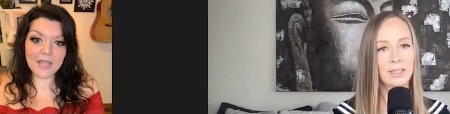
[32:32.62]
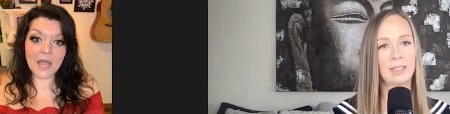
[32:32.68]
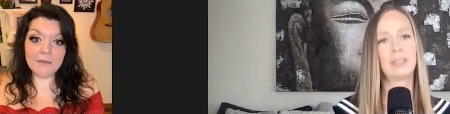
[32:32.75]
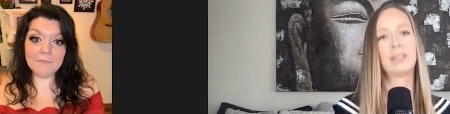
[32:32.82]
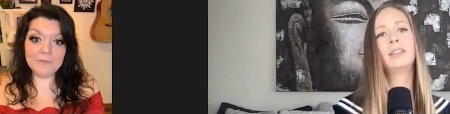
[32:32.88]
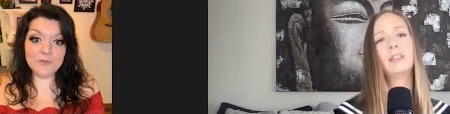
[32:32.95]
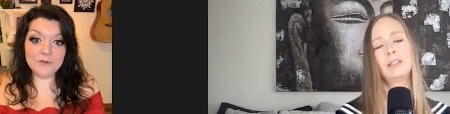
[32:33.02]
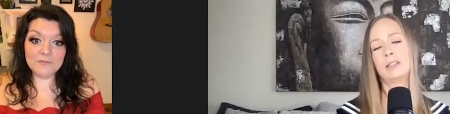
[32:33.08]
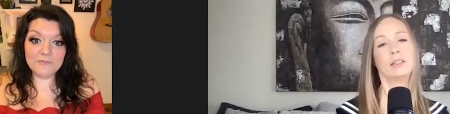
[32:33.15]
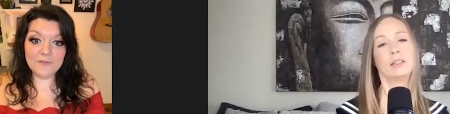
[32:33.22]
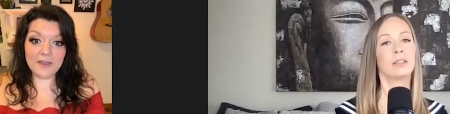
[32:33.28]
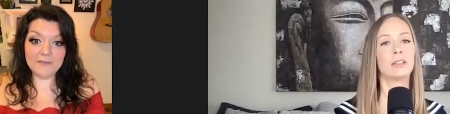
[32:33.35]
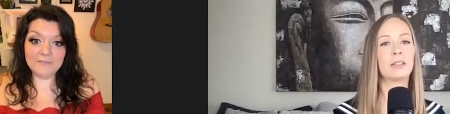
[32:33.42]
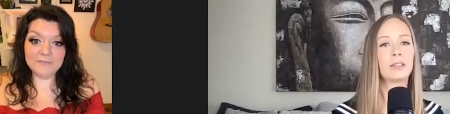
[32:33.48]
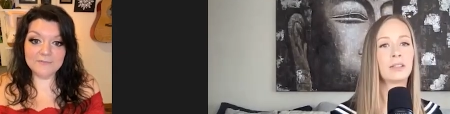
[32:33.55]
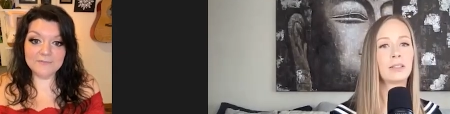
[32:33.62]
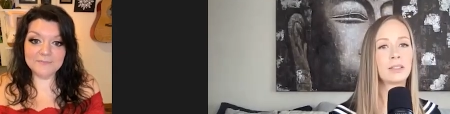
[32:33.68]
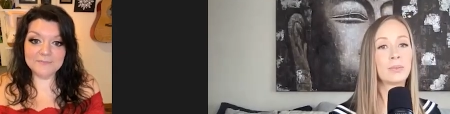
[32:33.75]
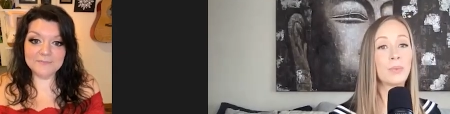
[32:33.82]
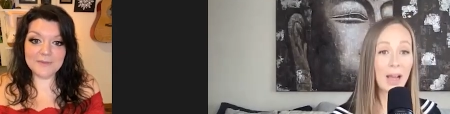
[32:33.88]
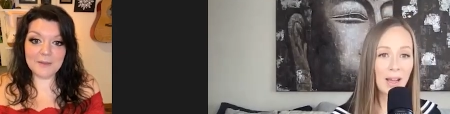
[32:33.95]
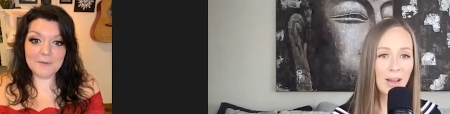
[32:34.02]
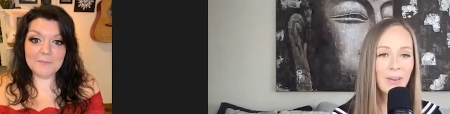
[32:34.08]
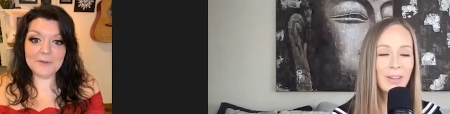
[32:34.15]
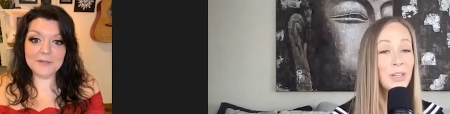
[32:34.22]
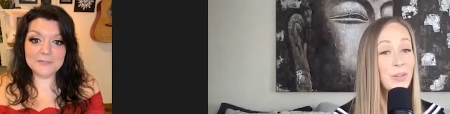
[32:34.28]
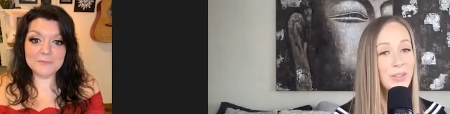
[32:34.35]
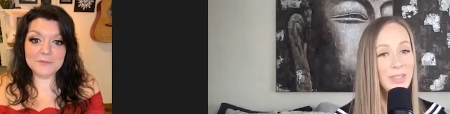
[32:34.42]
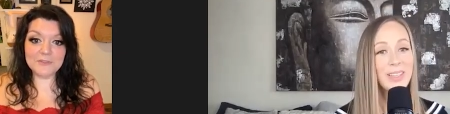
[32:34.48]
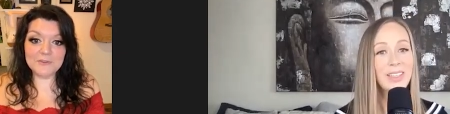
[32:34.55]
Speaker 1: I'm 35. Wow. I'm
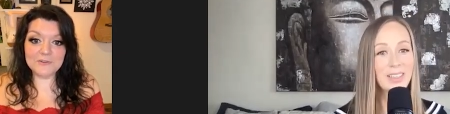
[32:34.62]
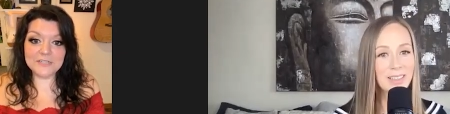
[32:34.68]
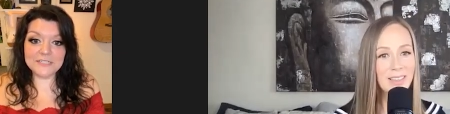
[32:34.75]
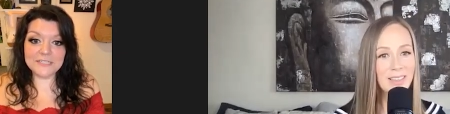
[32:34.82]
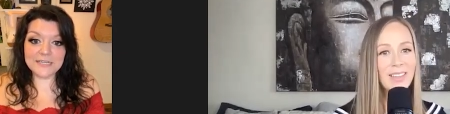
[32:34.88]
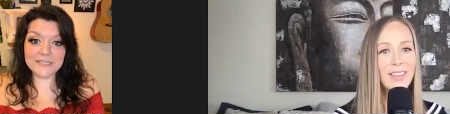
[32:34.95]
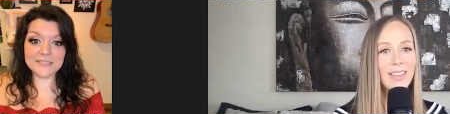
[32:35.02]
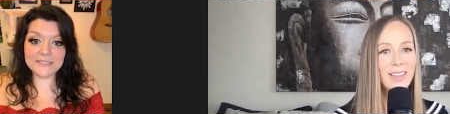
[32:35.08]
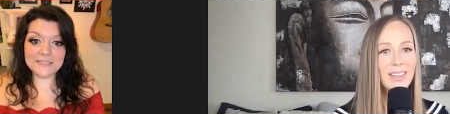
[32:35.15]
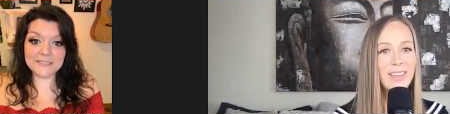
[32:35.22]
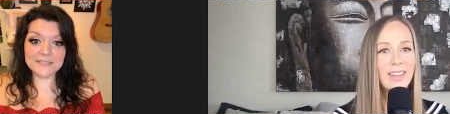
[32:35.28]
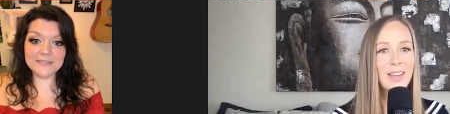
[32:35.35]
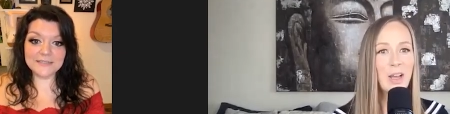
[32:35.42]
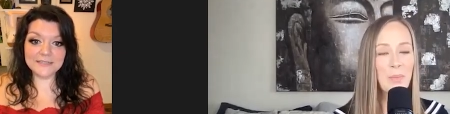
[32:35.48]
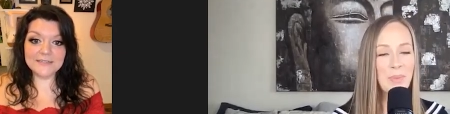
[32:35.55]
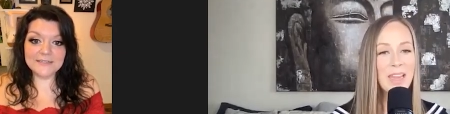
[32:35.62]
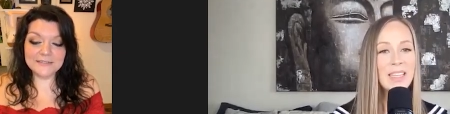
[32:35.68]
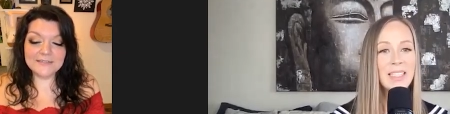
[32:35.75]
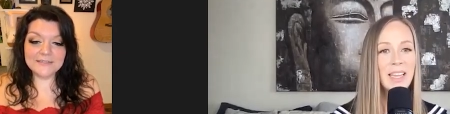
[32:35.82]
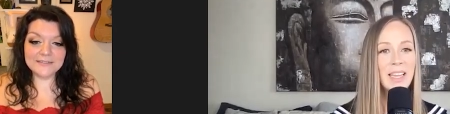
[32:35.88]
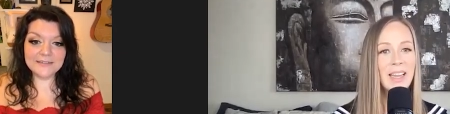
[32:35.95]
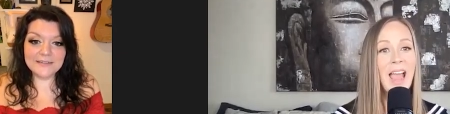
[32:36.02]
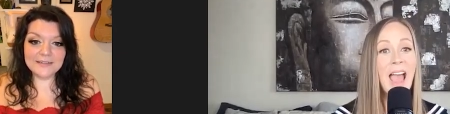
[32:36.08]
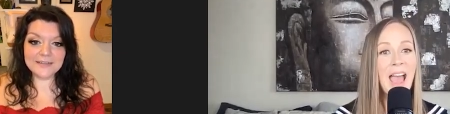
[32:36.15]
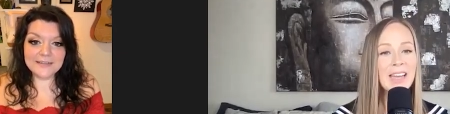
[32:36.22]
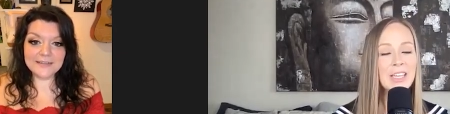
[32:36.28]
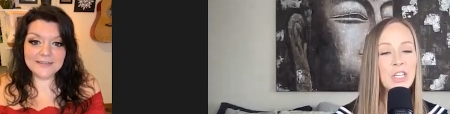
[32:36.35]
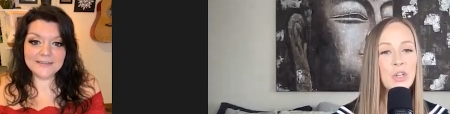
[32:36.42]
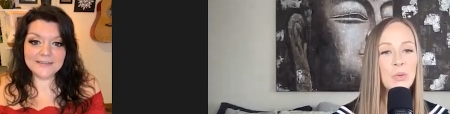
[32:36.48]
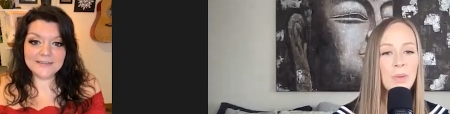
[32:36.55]
you, be 36. Amazing.
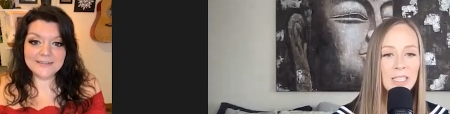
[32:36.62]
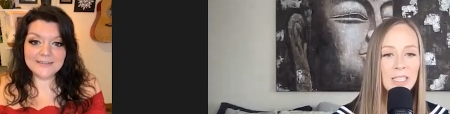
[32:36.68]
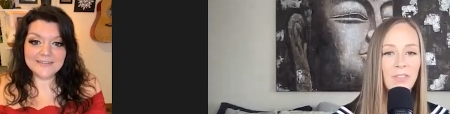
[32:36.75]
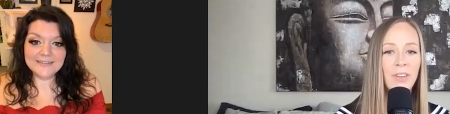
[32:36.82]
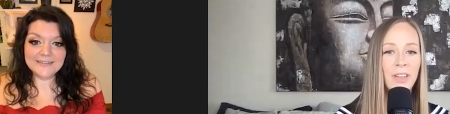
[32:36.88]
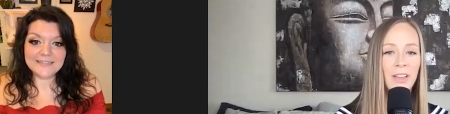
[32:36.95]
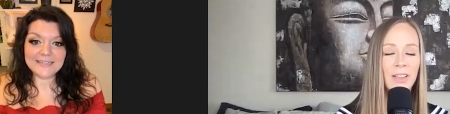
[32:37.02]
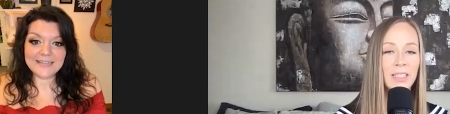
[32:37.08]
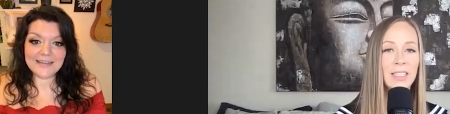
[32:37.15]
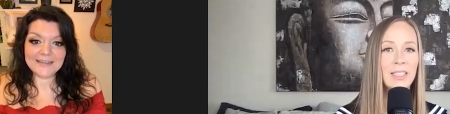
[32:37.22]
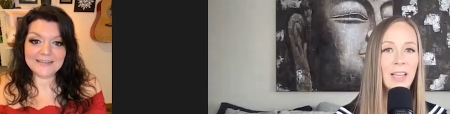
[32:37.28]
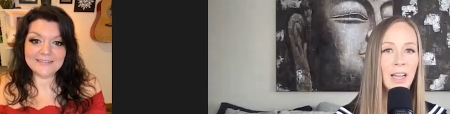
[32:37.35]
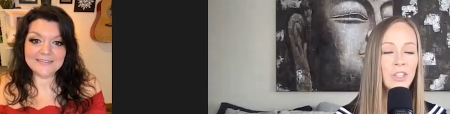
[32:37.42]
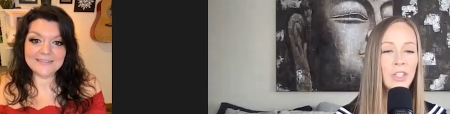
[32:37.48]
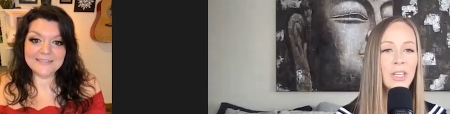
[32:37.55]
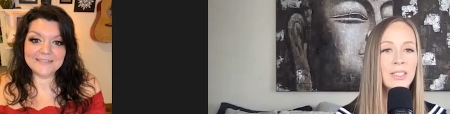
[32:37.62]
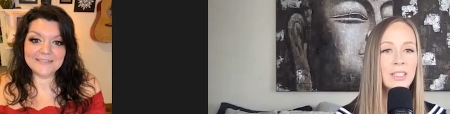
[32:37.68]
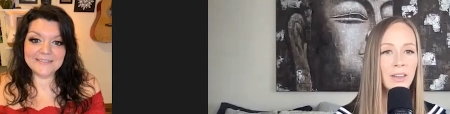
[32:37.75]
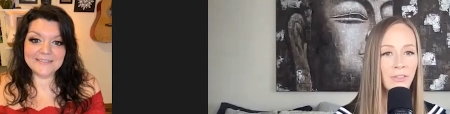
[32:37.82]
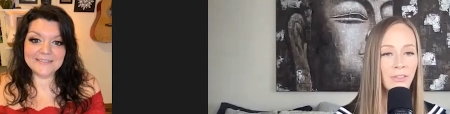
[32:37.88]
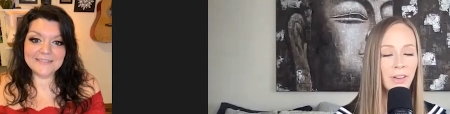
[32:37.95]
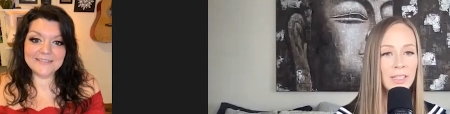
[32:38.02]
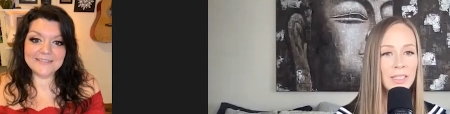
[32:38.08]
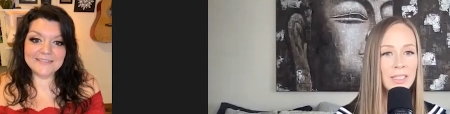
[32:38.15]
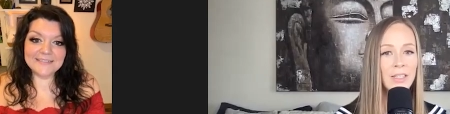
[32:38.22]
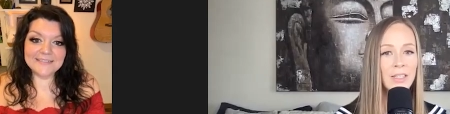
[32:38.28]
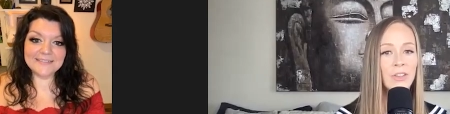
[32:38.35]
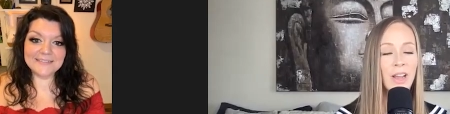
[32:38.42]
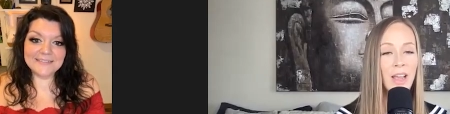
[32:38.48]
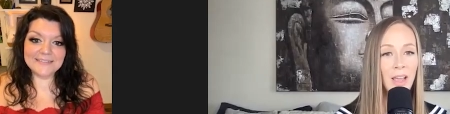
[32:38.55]
And you must feel yeah. such a difference
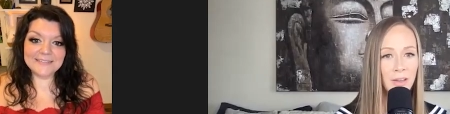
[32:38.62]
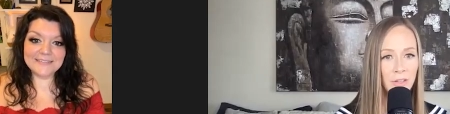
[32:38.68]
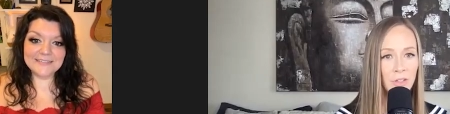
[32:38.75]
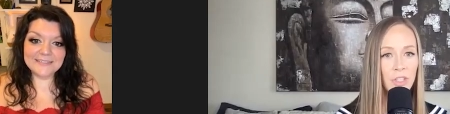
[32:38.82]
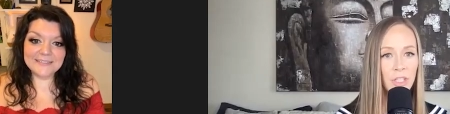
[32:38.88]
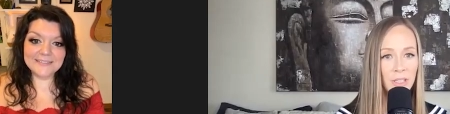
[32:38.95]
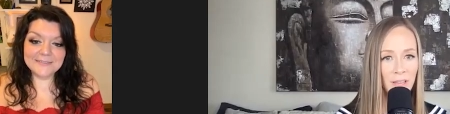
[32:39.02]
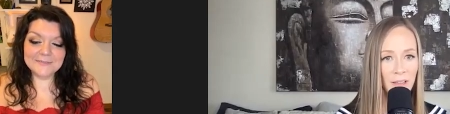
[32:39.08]
in your energy